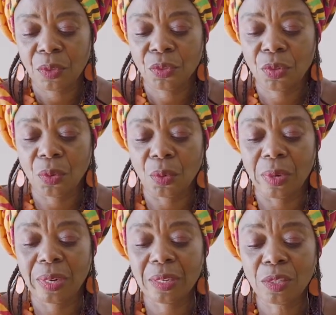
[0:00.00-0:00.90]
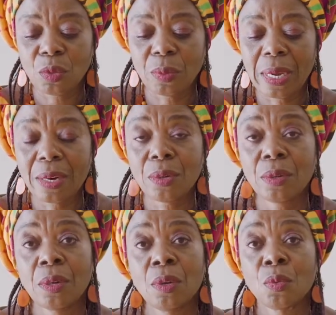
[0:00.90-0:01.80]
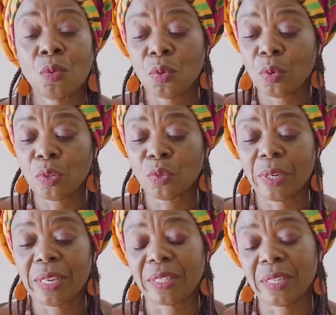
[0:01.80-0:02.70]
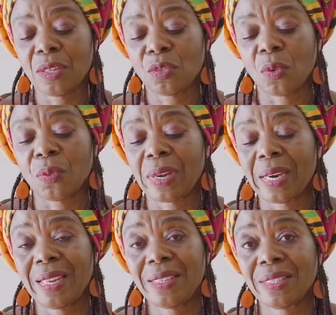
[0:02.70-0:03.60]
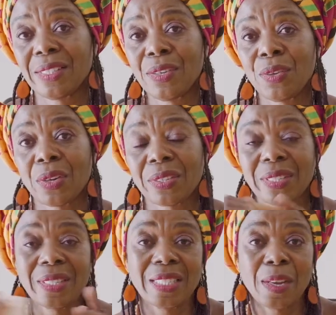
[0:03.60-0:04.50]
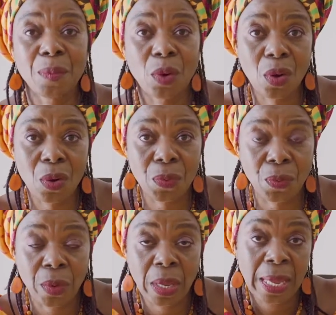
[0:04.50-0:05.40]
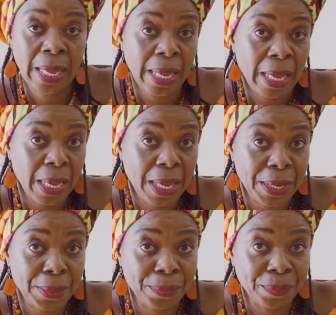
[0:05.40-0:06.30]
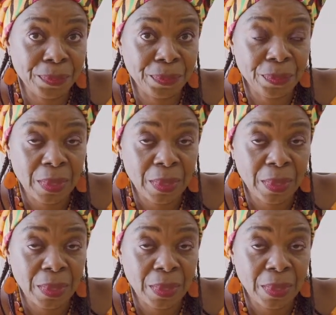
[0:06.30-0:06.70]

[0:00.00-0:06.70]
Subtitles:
So this one could go to the extent of cleansing your system of how